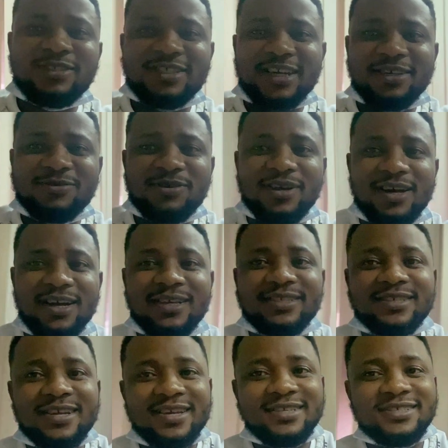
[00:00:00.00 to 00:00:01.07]
channel,
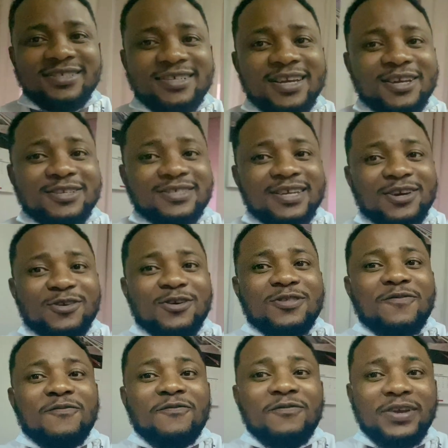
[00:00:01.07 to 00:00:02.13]
guys. Check
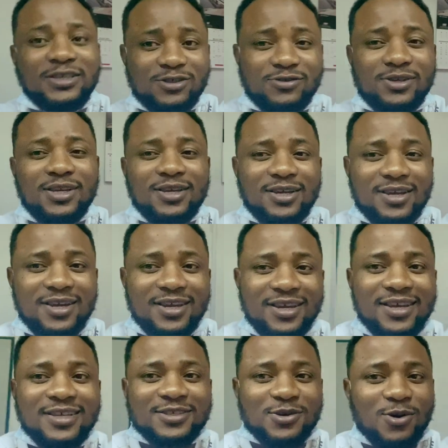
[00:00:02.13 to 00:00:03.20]
Second Victory.
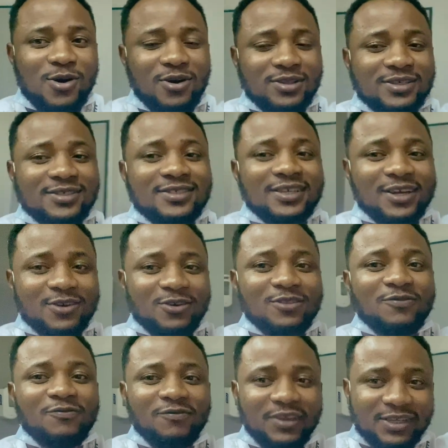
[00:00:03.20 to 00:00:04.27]
It's called
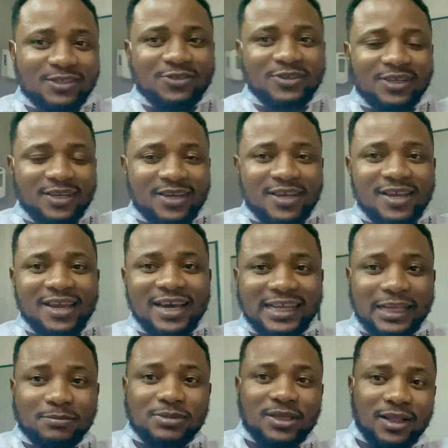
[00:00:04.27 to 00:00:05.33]
Second Victory.
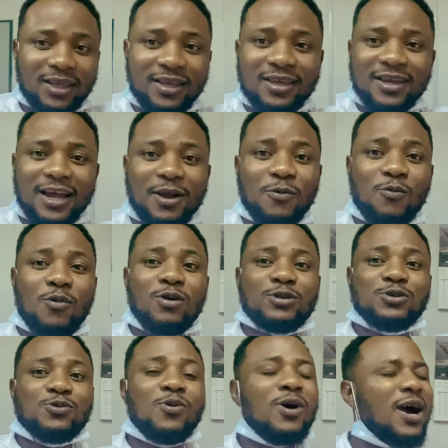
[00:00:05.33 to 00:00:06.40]
Adam's link, I worked
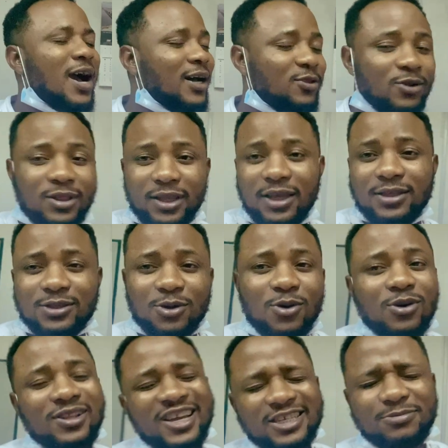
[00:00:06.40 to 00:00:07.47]
so hard on it.
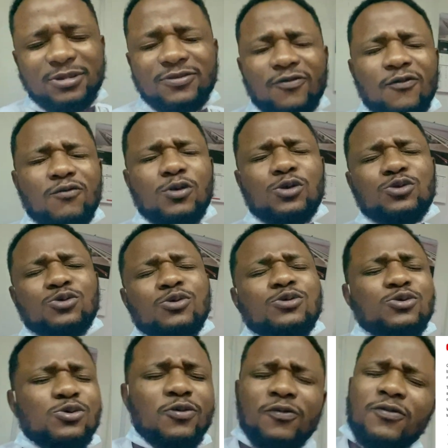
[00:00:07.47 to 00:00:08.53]
God has been so, so,
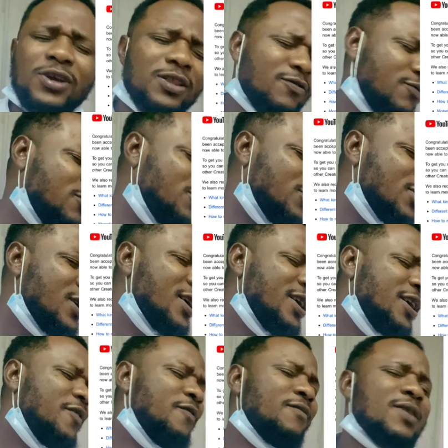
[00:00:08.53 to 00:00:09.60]
so faithful.
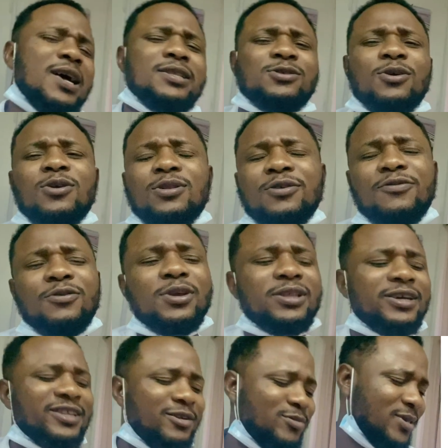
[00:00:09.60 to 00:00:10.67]
In fact, all of you in
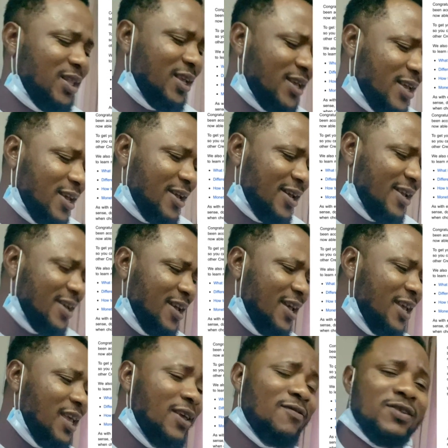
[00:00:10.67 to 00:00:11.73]
Adam's link, uh, eh,
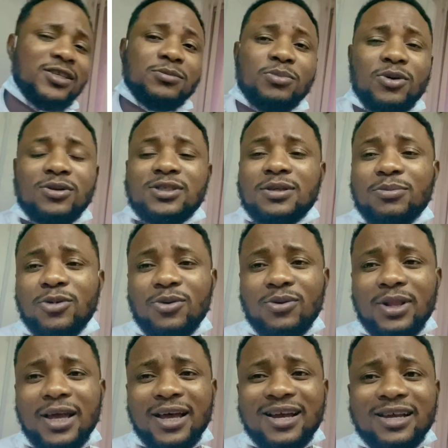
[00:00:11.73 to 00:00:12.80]
if it's possible,
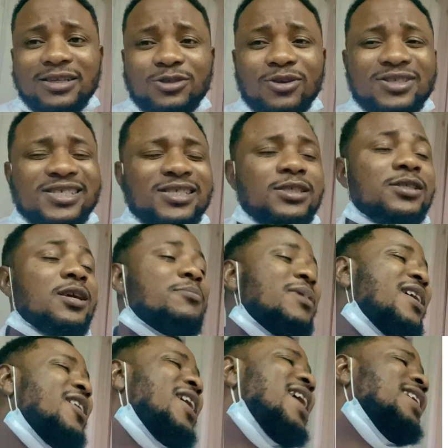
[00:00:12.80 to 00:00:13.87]
like I can just share
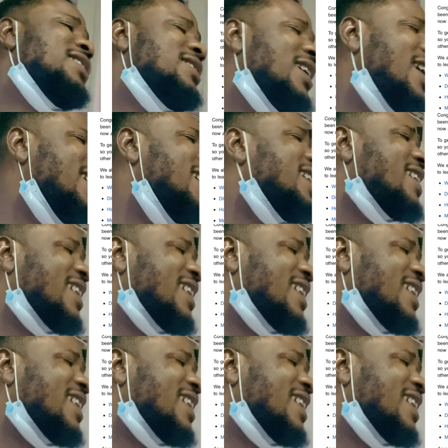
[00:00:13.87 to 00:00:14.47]
my entire